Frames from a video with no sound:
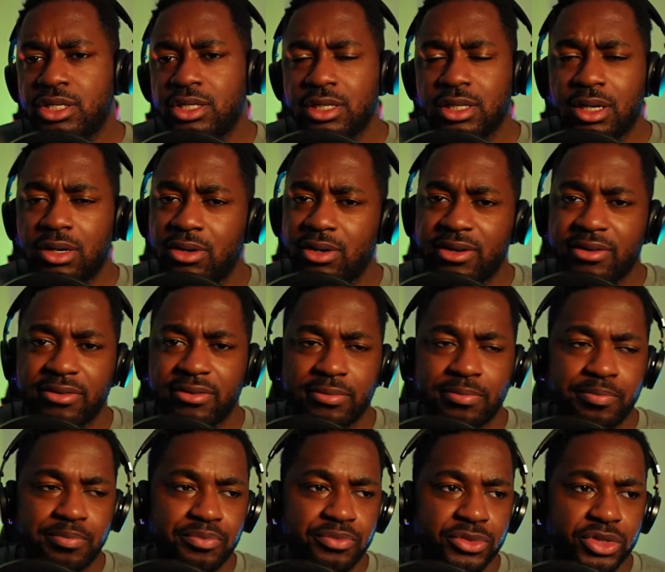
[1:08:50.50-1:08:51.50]
you know, it,
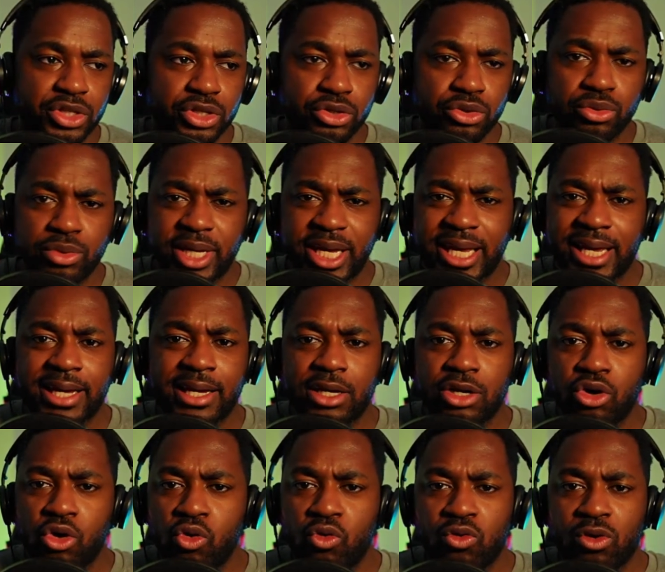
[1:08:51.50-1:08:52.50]
you
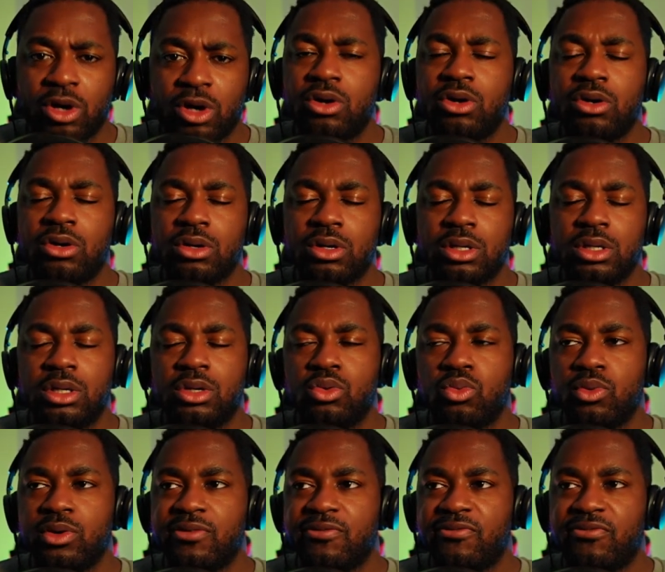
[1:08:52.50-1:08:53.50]
can't go wrong
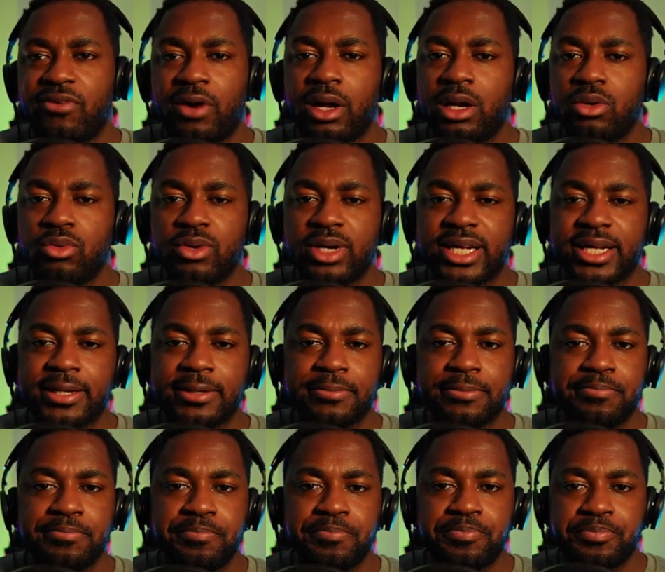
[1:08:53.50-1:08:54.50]
with
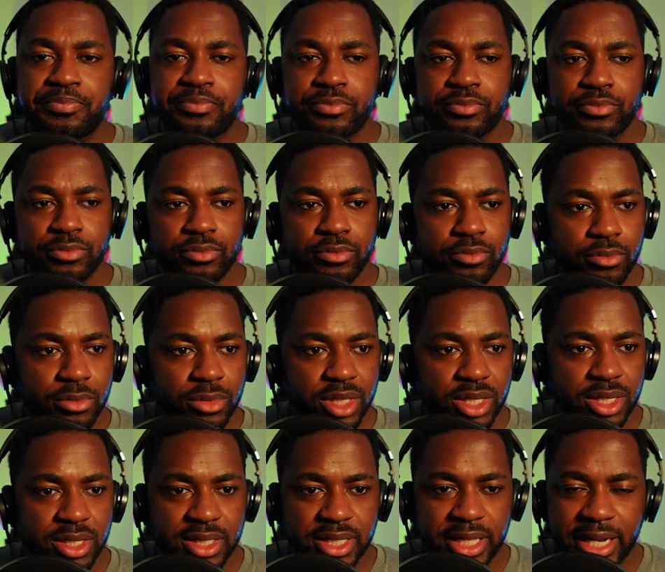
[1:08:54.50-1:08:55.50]
following
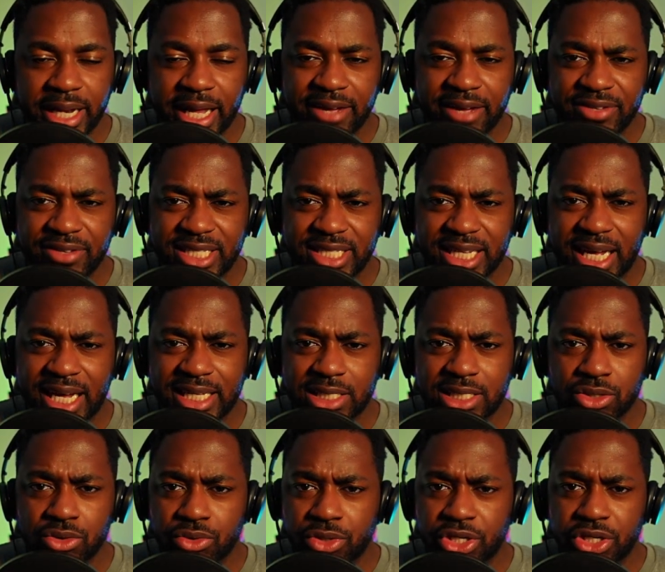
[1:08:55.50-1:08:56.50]
the Navy's
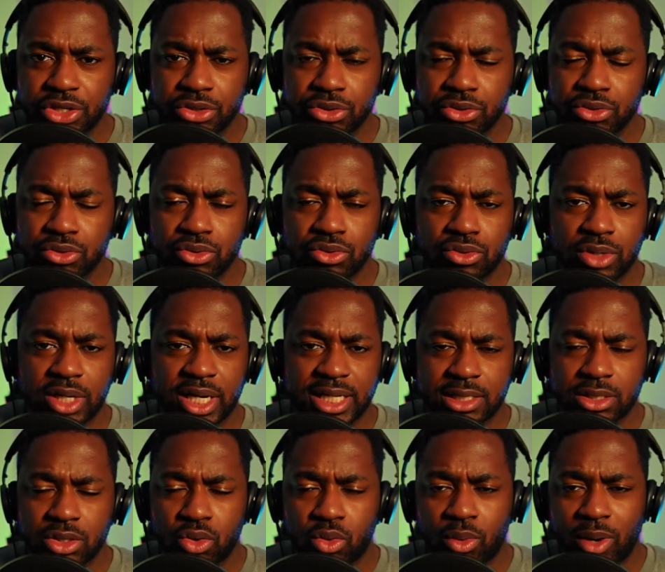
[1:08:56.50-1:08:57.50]
SOQ,
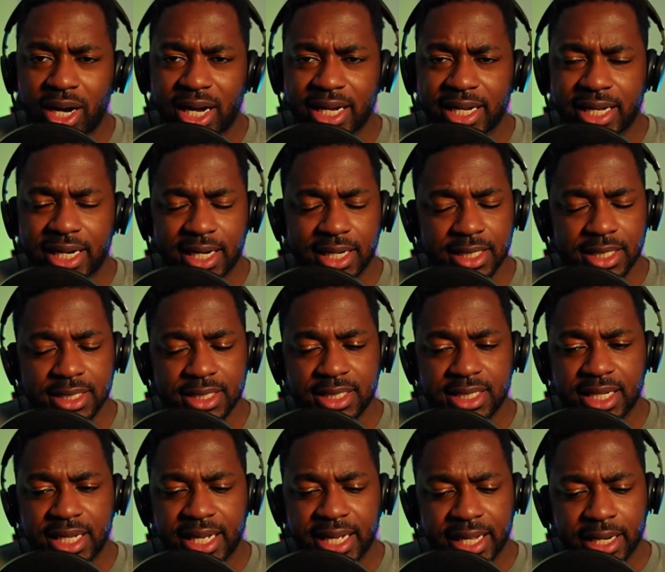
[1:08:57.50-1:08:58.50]
SOY
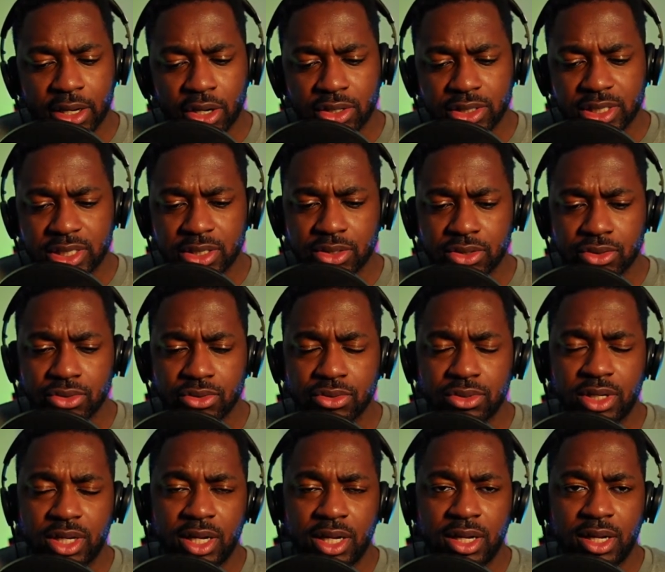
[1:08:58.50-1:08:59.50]
guidance, and also